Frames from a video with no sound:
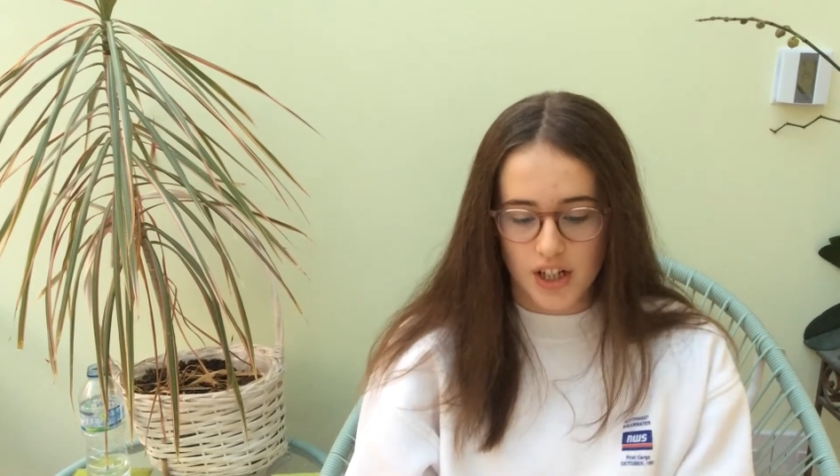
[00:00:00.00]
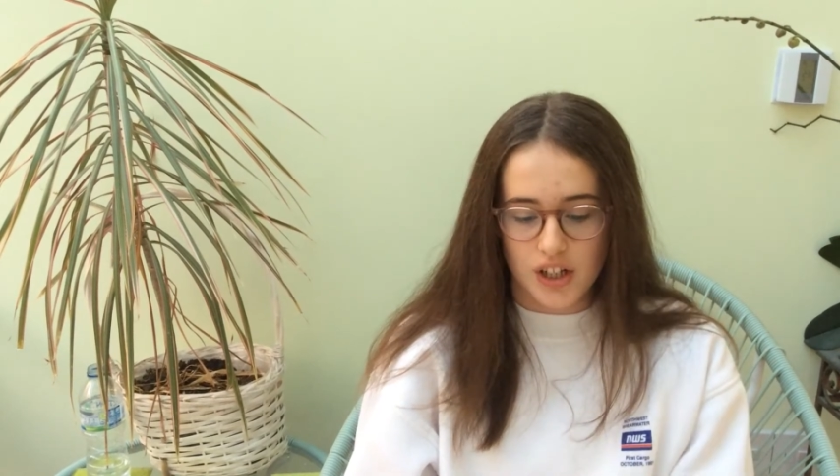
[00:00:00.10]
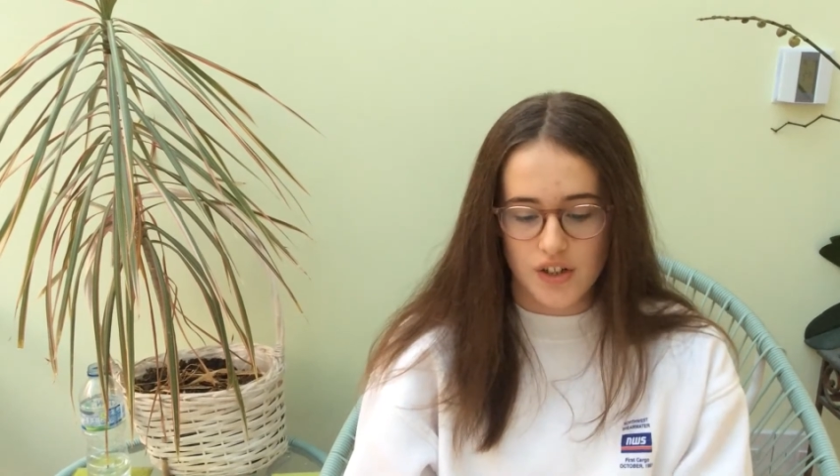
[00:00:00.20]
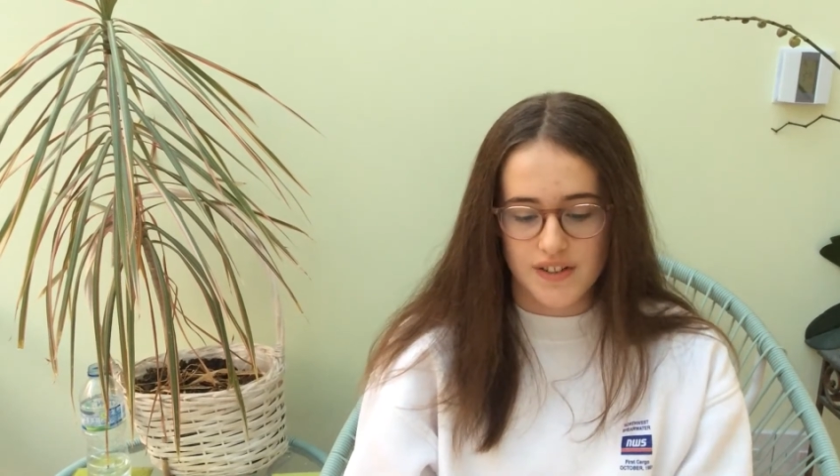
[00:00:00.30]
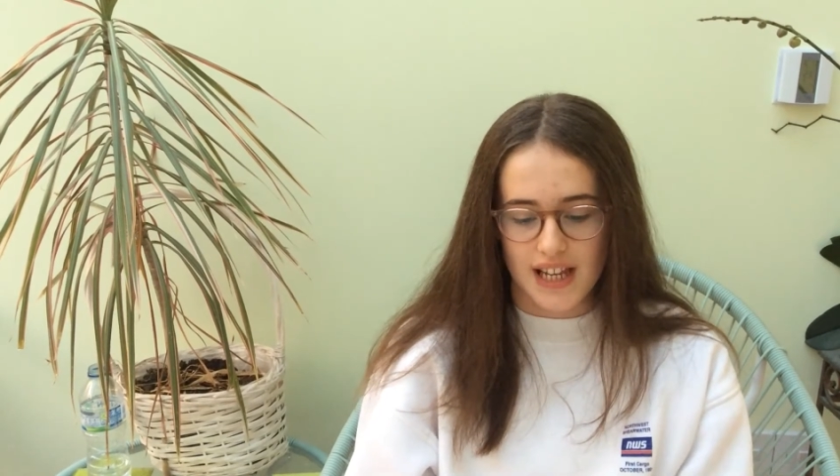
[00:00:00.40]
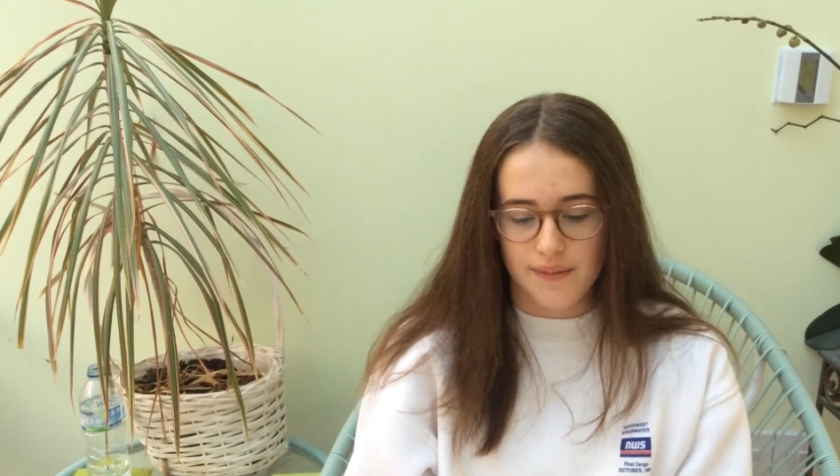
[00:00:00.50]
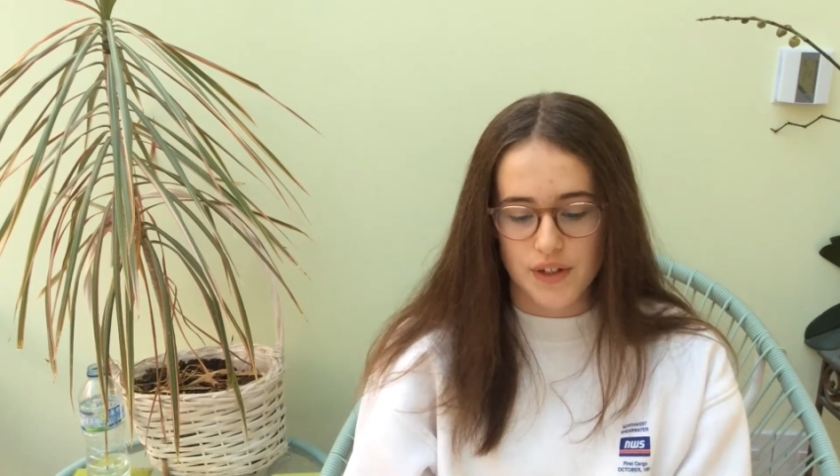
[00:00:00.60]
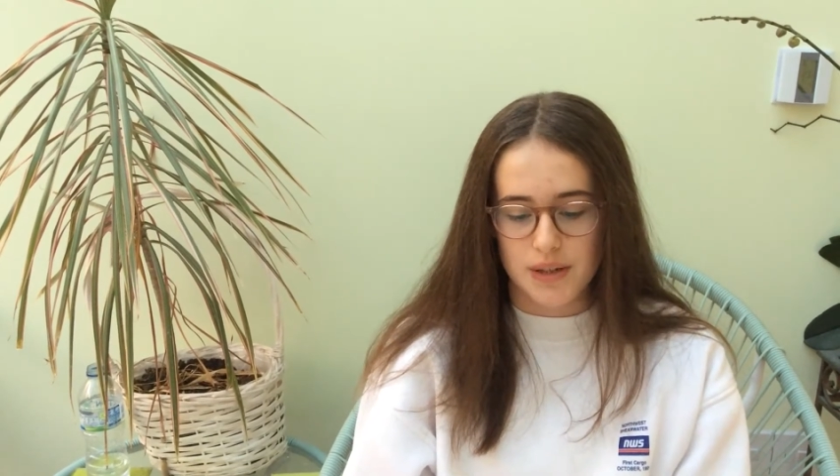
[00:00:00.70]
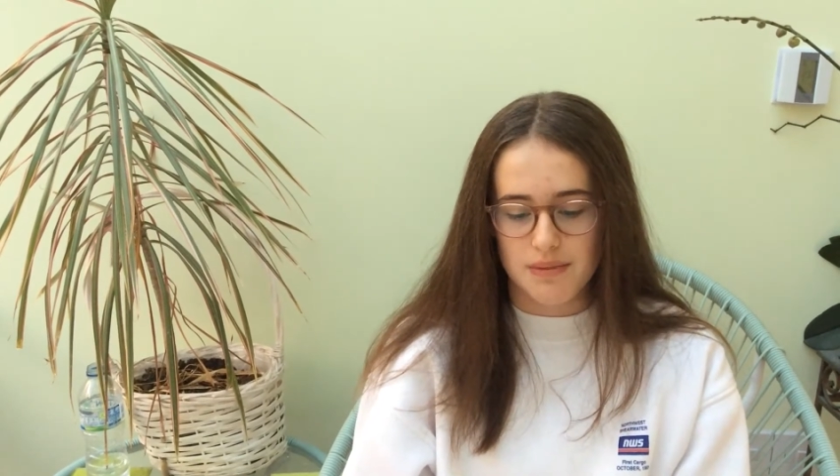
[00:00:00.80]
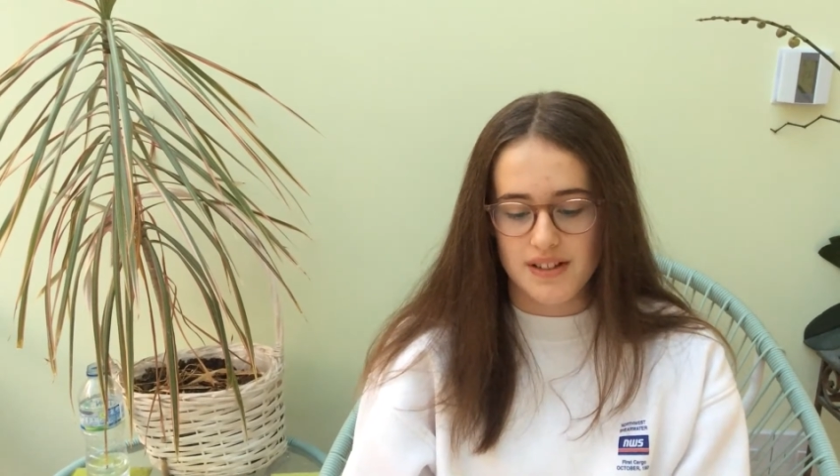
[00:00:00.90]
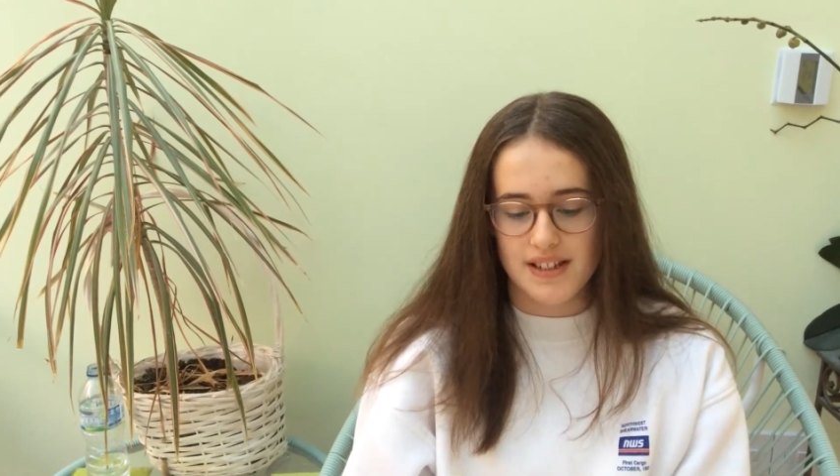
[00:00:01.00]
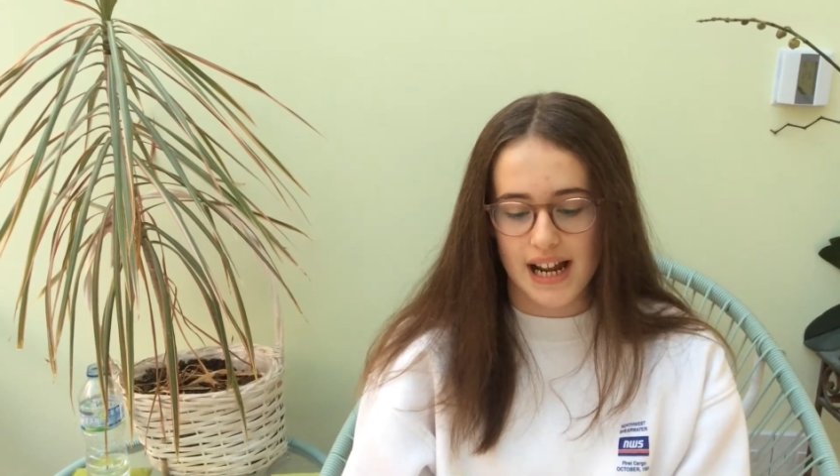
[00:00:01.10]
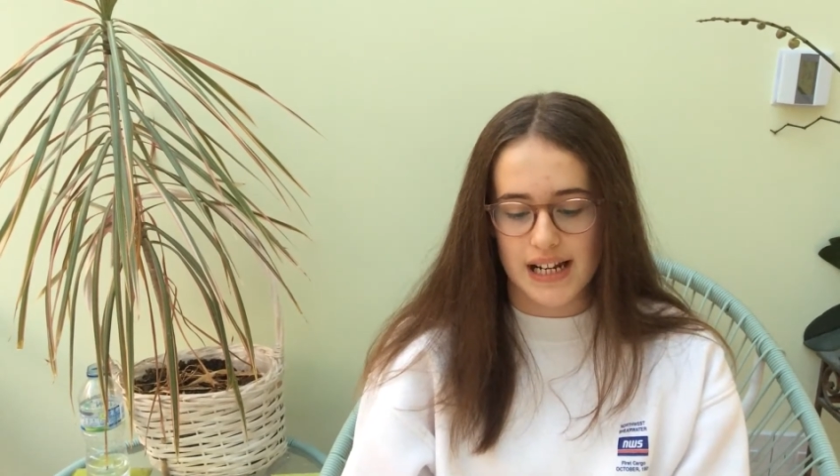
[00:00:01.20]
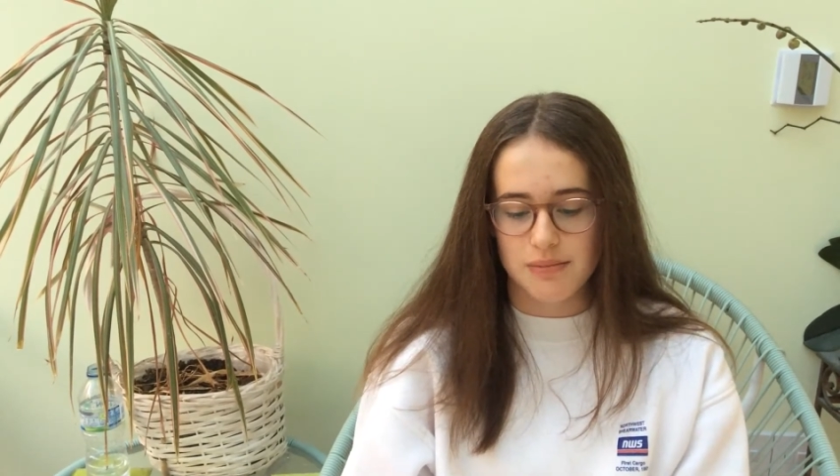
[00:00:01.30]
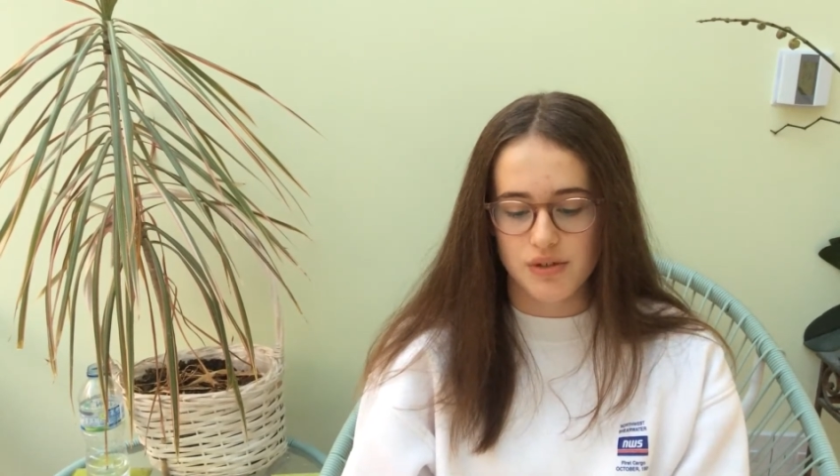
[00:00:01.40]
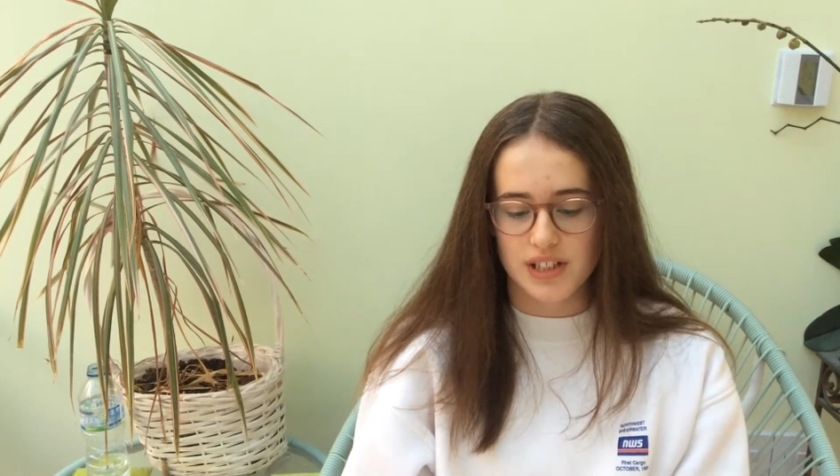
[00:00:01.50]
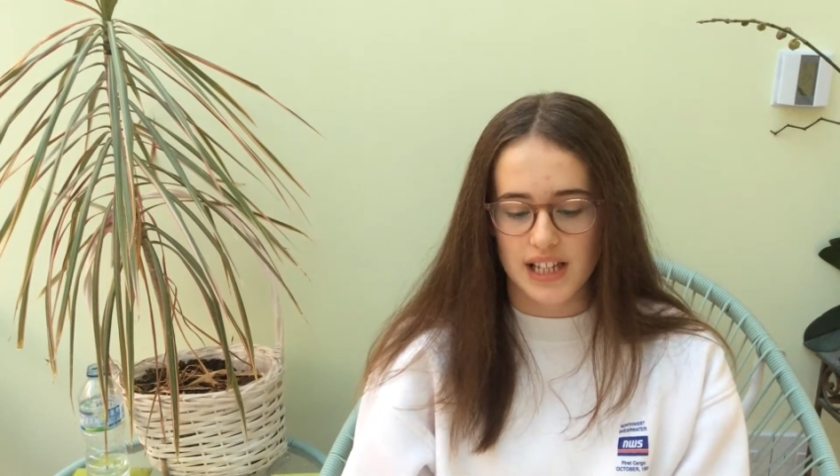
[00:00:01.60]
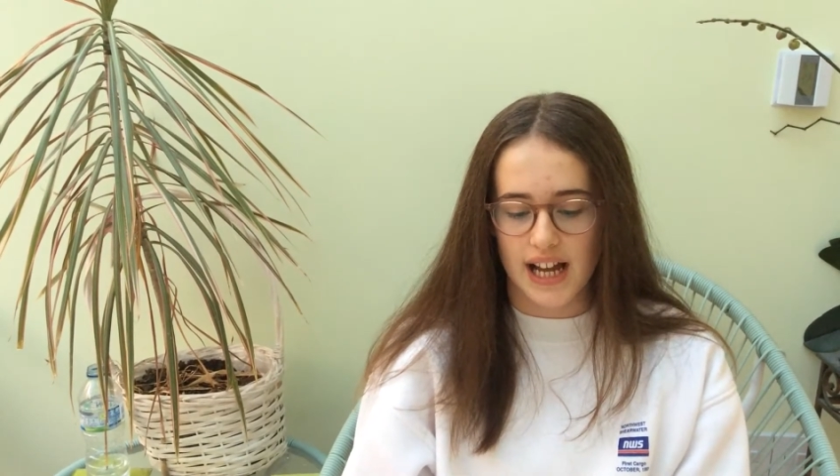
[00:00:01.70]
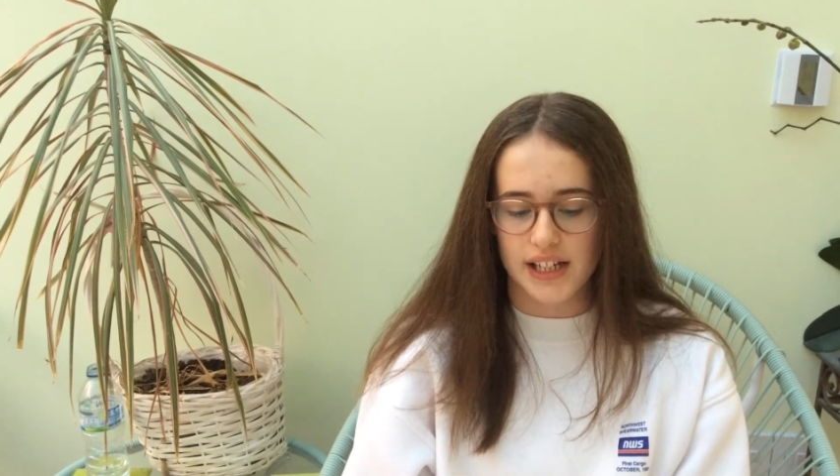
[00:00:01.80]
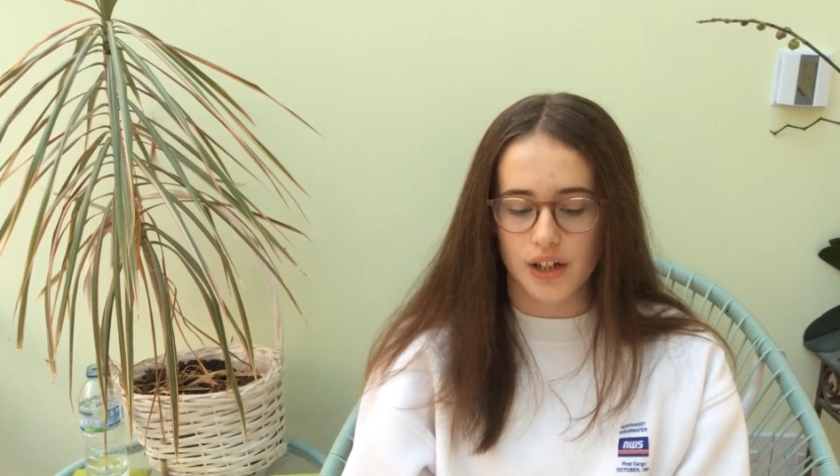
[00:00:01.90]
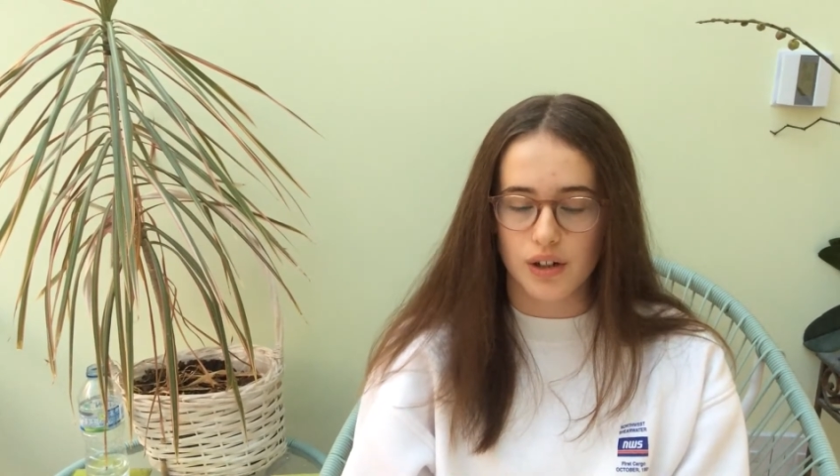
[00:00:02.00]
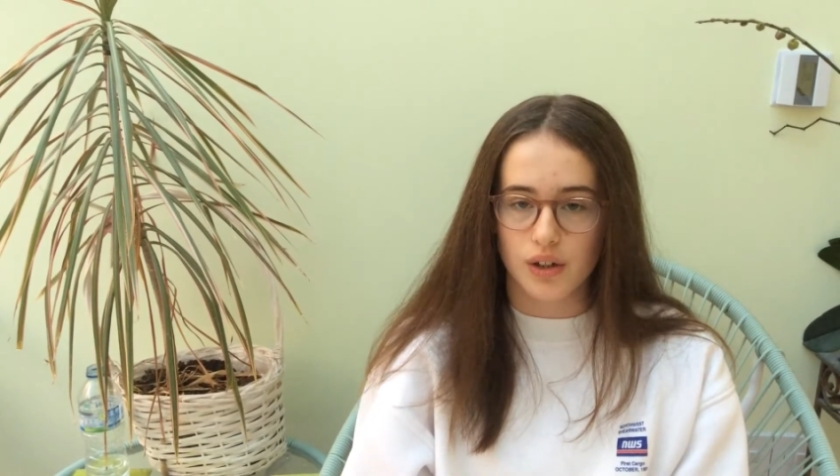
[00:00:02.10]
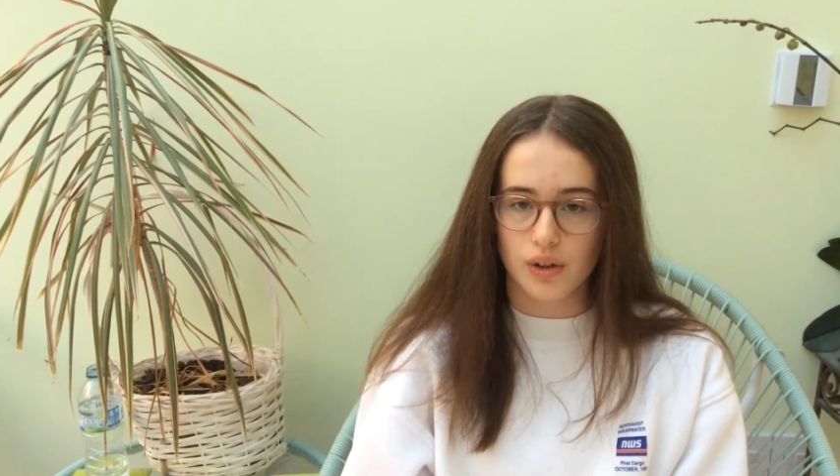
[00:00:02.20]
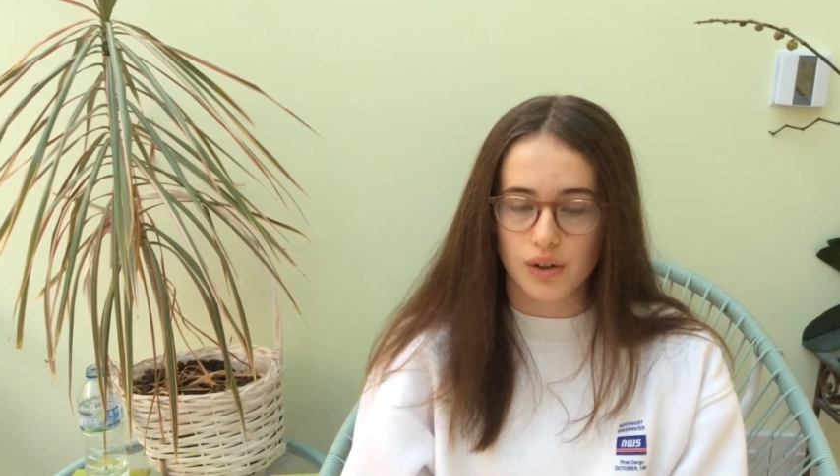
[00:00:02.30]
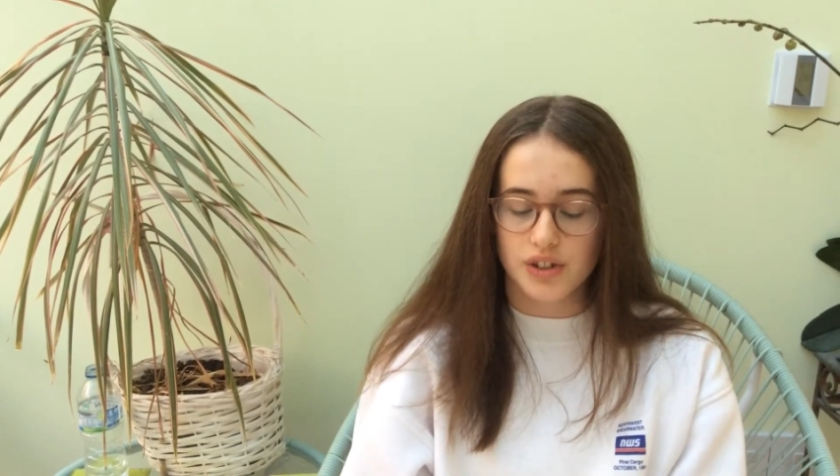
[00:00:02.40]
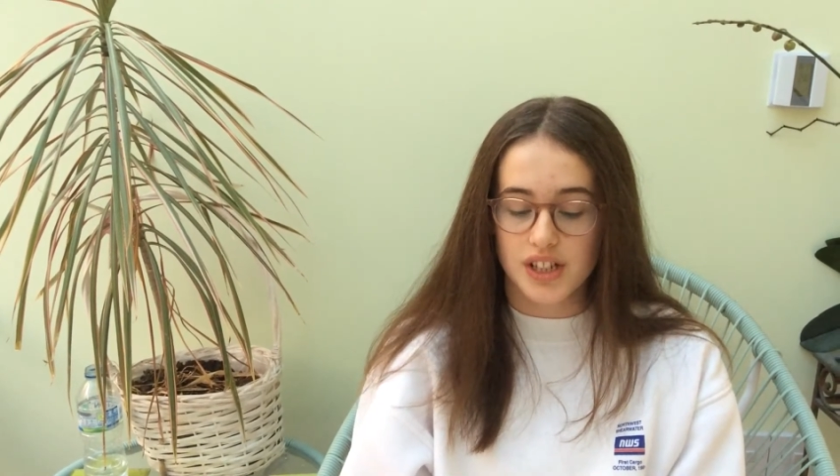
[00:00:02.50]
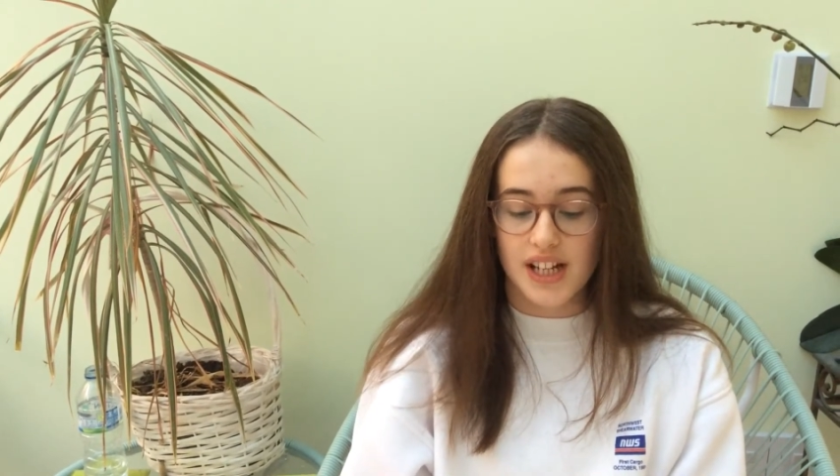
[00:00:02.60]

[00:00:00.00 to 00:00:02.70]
You save humans and animals alike, O Lord.